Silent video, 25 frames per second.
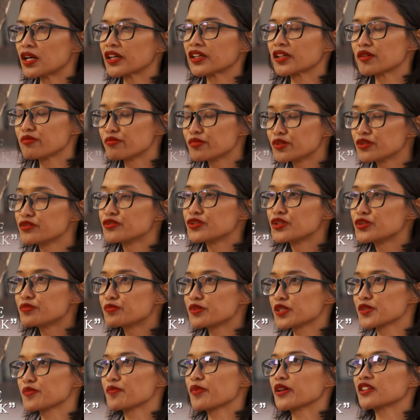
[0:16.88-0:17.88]
I can put new
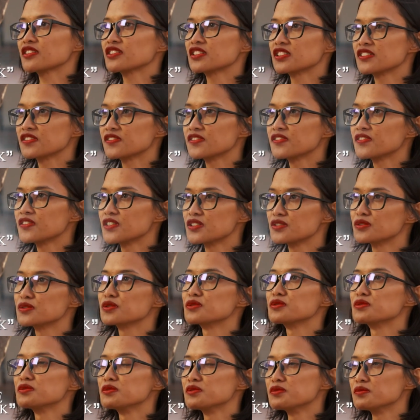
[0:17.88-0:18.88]
perspective
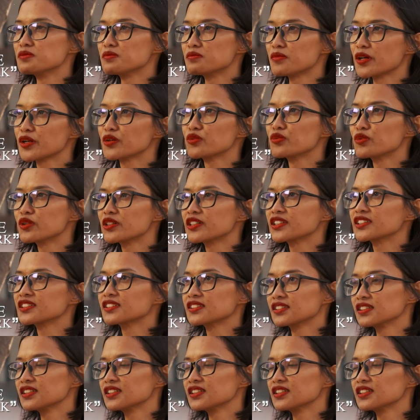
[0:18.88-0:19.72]
into my work,